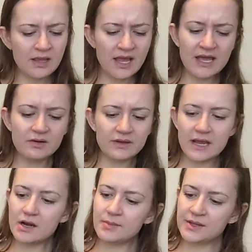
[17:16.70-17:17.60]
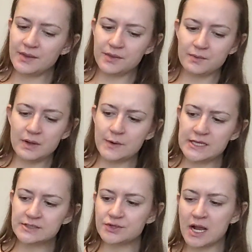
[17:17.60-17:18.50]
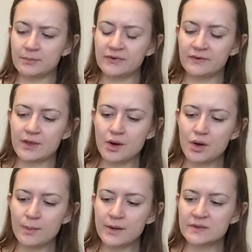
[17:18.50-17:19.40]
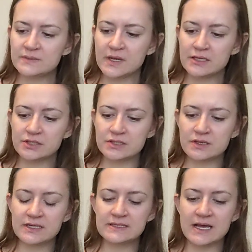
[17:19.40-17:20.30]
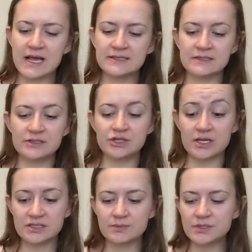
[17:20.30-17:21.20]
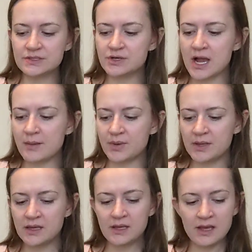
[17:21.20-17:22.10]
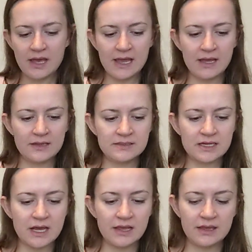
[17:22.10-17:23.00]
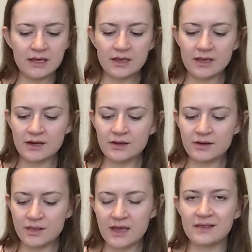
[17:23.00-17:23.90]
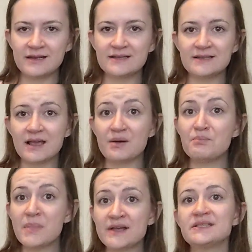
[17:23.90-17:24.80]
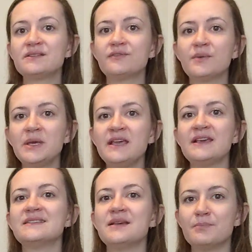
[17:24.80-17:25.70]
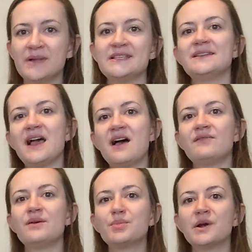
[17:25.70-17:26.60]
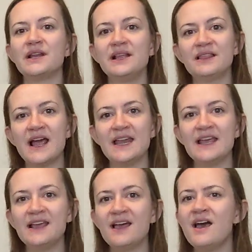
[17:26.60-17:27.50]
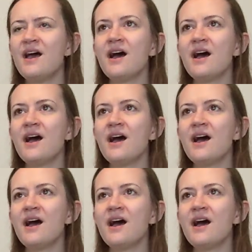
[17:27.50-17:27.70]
I don't care about the three-way strap for the Hobo as much, as long as it has an adjustable strap. And I think another thing that is like a must for me is it must have a pretty lining.